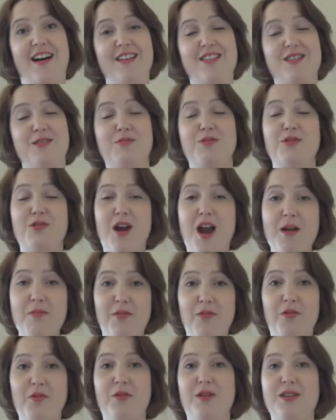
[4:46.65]
subscribe
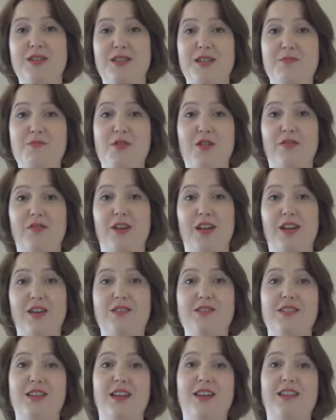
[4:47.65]
if you want to see more
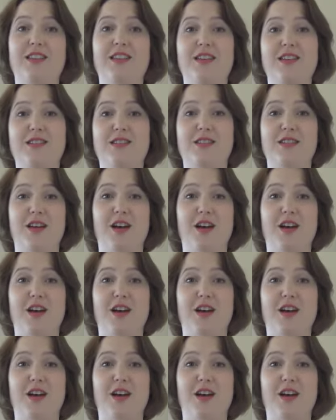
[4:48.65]
videos like this.